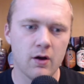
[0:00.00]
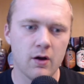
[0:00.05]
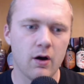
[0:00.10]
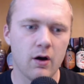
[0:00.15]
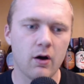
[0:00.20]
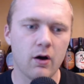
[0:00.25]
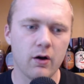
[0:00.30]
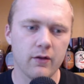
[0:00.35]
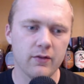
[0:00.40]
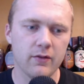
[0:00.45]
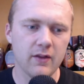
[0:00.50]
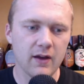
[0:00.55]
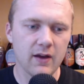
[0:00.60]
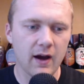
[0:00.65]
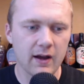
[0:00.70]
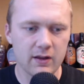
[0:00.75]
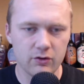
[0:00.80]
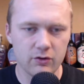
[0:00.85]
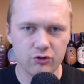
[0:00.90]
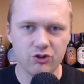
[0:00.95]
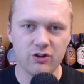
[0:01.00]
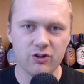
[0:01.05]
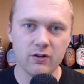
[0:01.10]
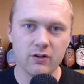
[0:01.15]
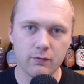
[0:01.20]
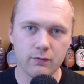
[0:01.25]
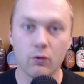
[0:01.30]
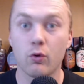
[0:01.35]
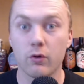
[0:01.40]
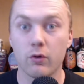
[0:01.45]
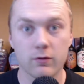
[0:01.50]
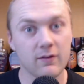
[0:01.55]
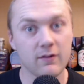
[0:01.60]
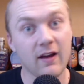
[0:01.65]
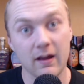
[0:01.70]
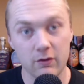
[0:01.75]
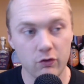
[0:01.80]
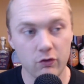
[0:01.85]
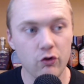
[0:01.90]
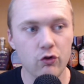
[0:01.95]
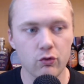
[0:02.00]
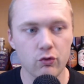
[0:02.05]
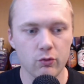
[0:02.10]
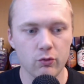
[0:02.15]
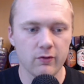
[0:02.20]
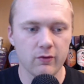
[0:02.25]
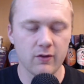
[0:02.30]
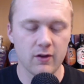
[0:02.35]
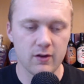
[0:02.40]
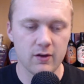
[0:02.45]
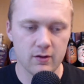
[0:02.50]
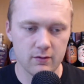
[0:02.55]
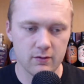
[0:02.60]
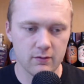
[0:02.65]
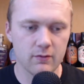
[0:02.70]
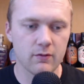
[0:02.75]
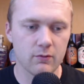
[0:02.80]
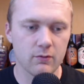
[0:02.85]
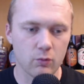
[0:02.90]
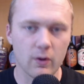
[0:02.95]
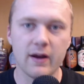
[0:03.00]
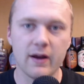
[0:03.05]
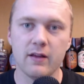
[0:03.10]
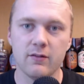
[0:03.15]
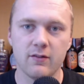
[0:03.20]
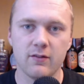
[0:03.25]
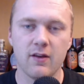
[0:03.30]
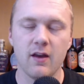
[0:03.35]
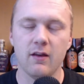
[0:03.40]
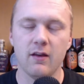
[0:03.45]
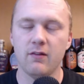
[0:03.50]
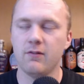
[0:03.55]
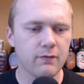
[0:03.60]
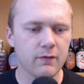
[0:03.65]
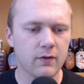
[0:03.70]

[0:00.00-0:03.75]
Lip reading: on the Aiel chief, or tattoos in Rand's case.